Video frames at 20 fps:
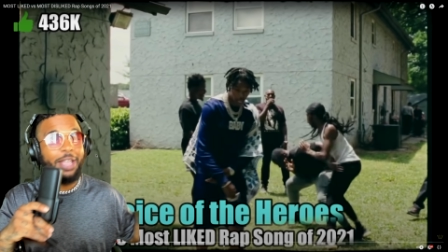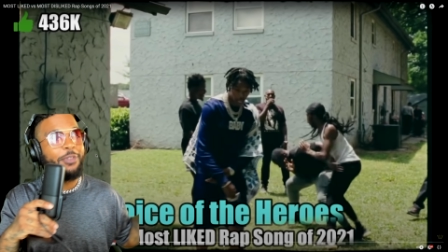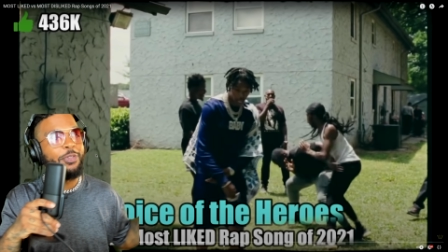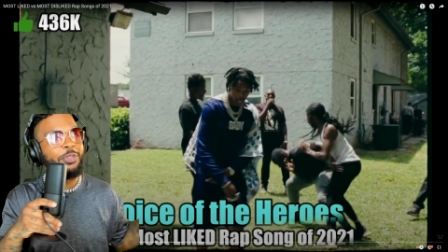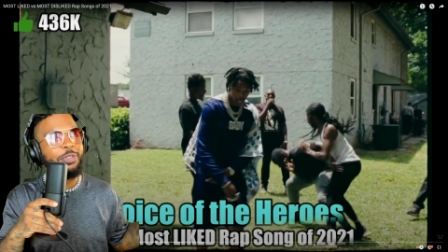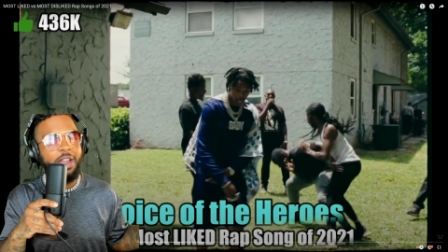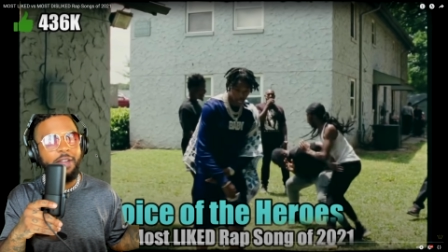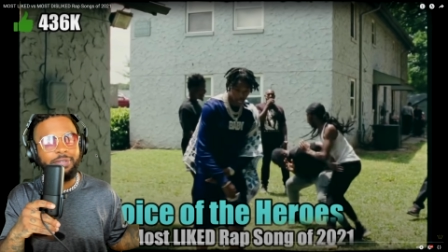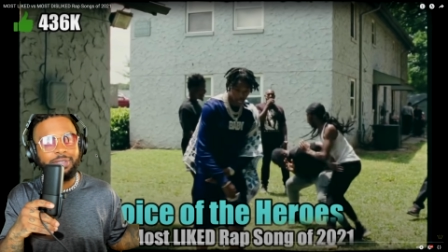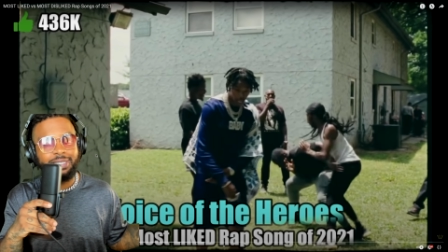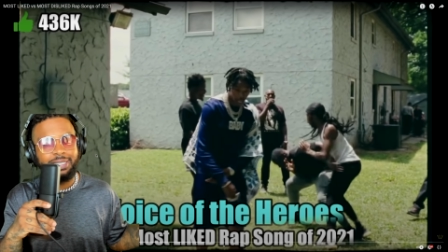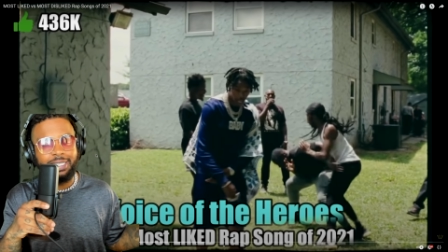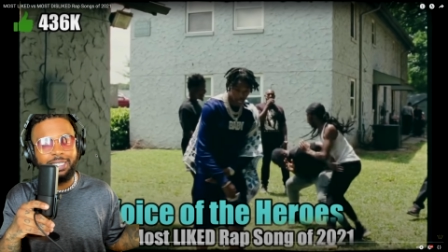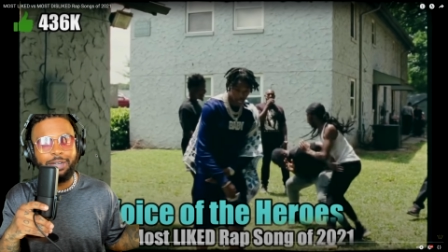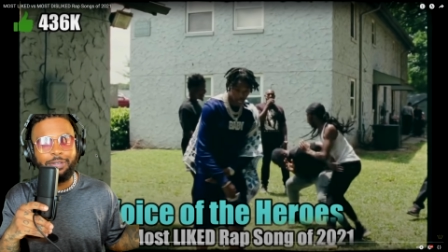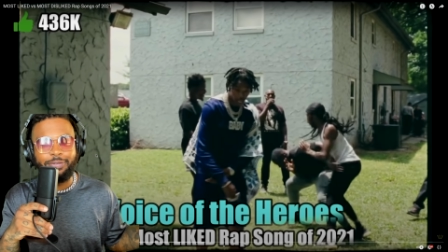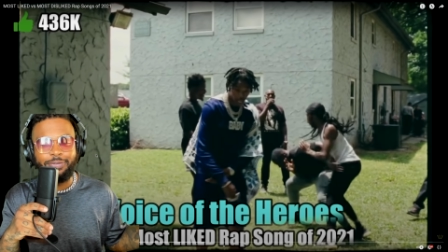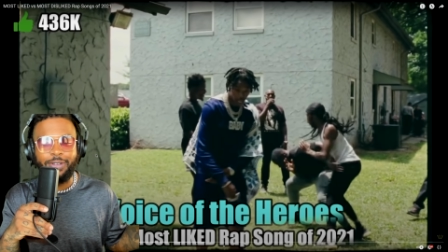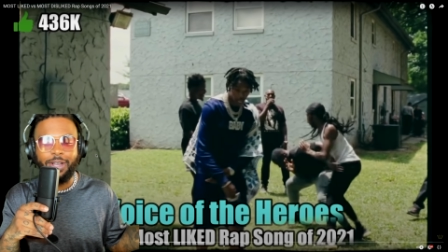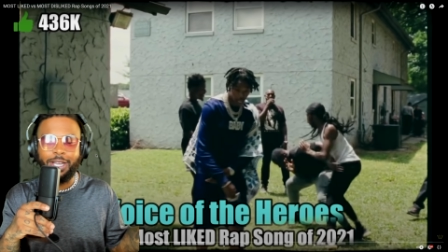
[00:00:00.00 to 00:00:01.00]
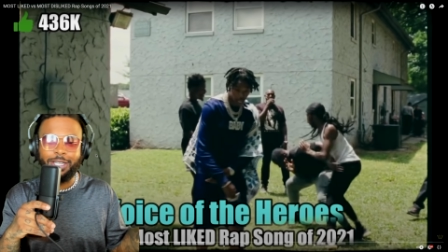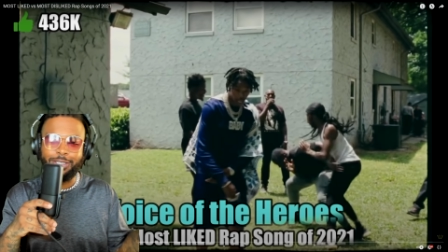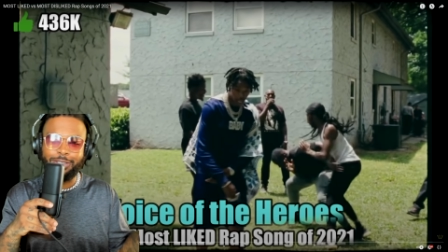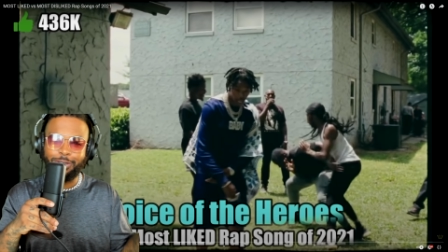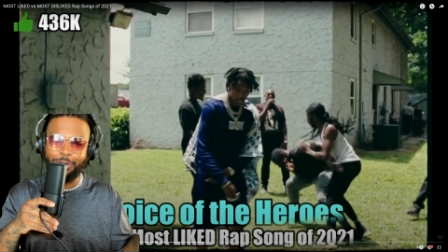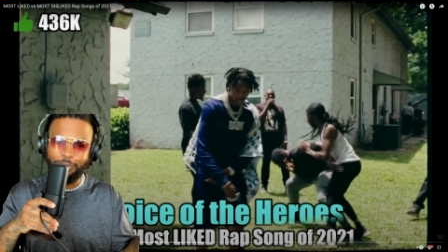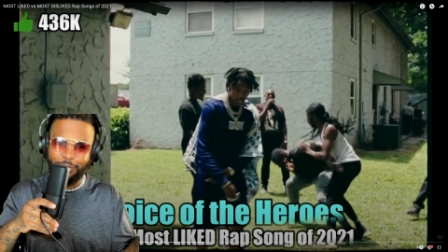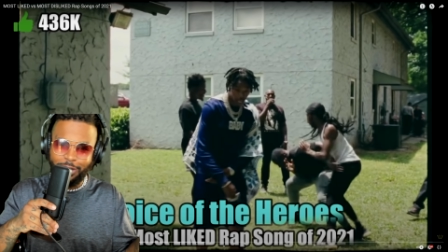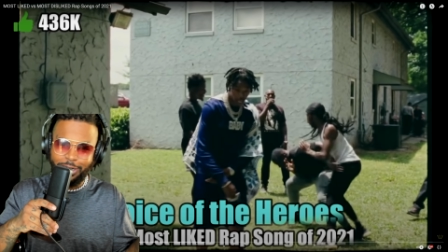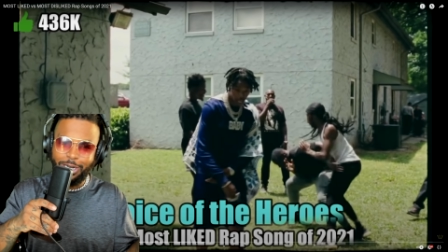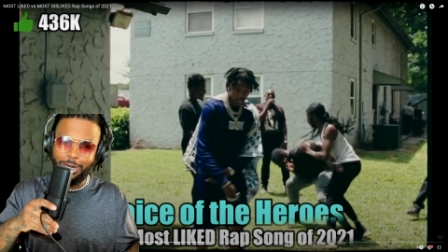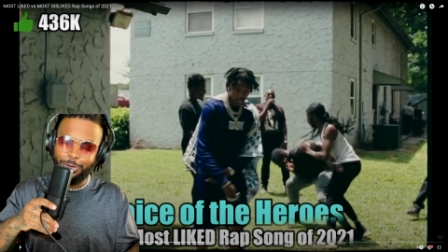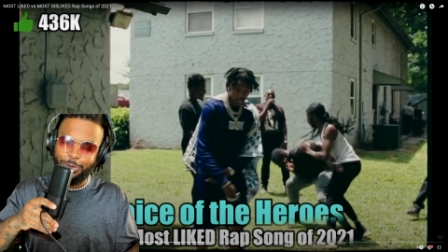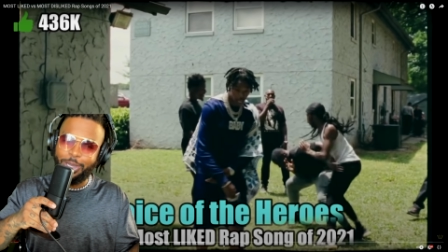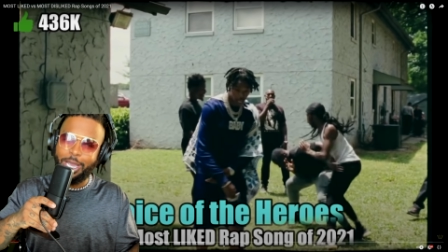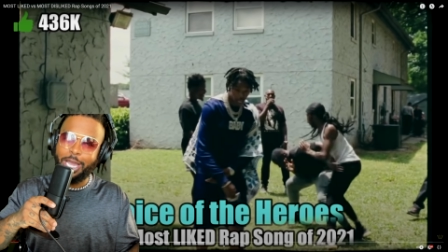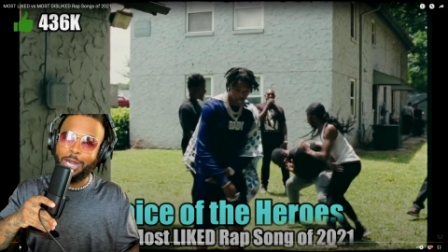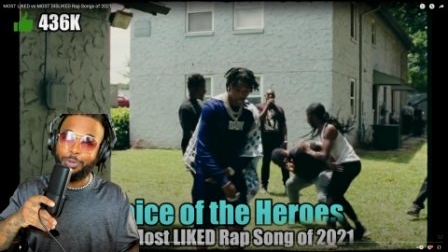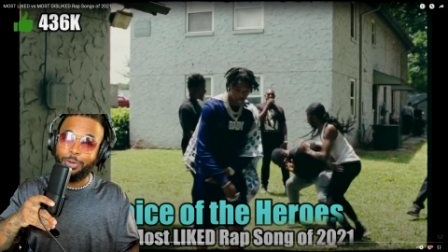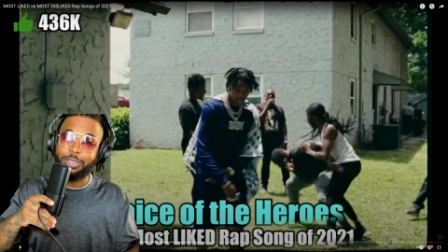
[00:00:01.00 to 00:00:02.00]
If you've never seen the, uh, the video,
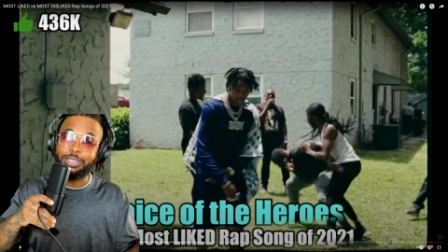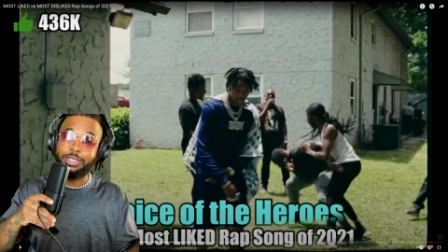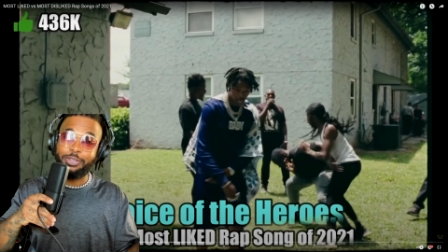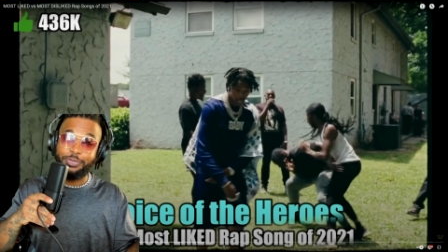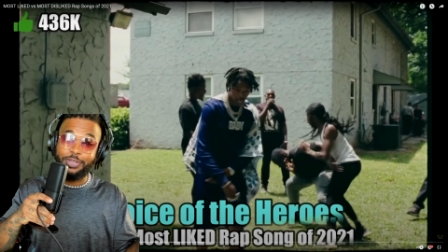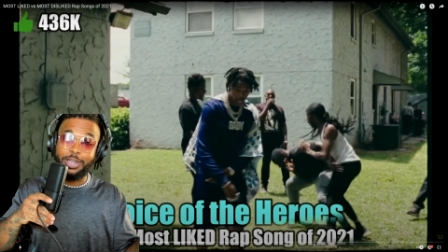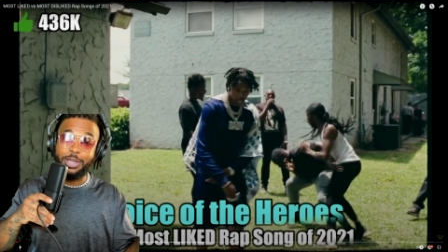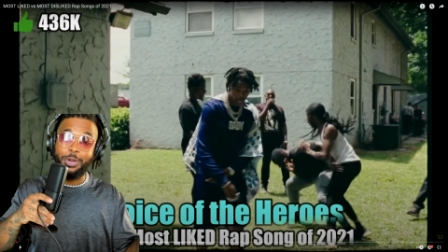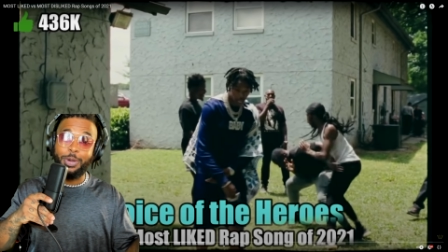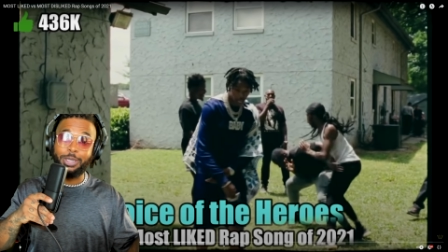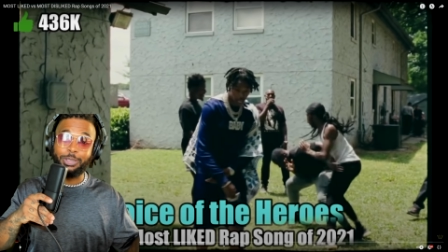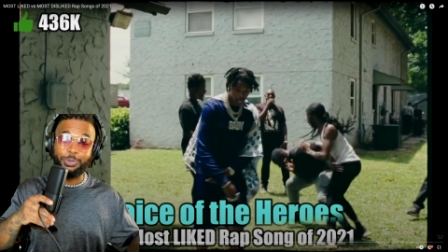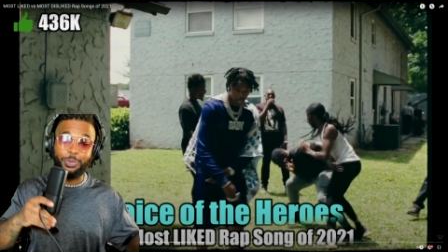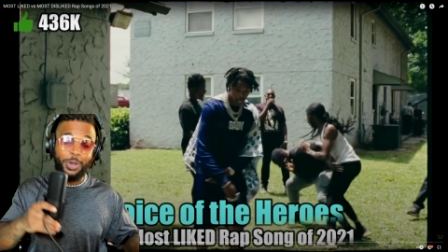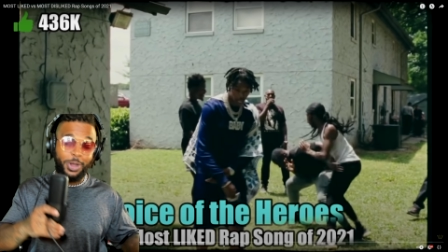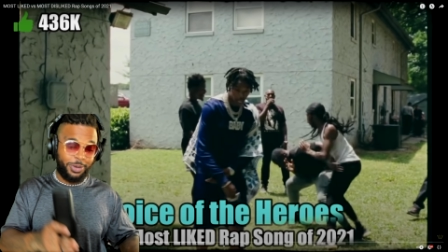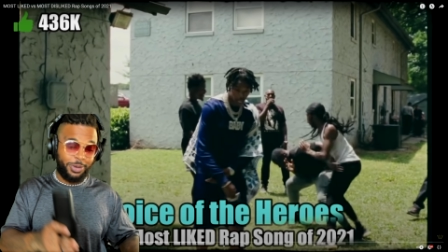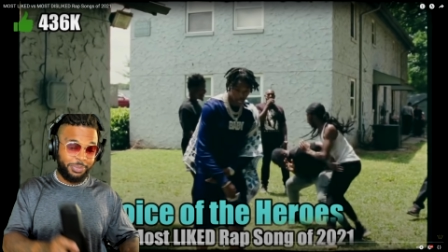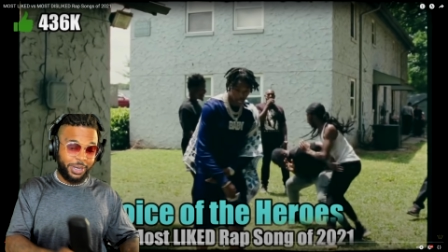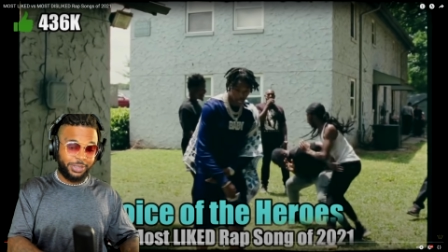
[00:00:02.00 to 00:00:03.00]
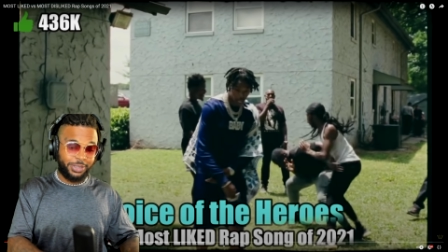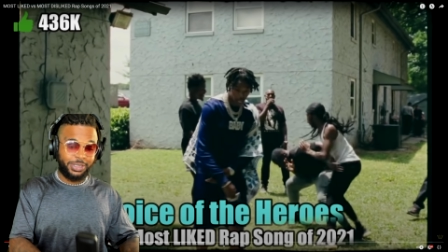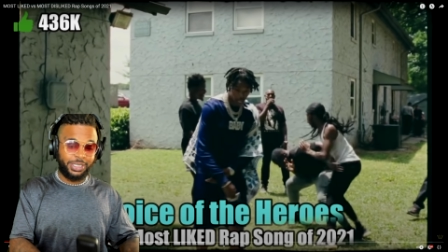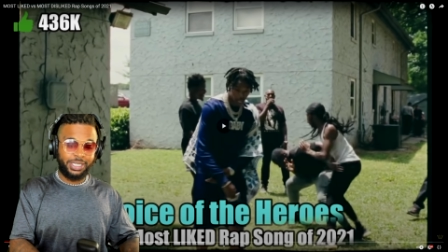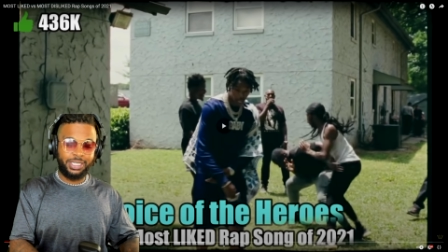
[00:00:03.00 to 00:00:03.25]
you gotta watch the video as well, bro.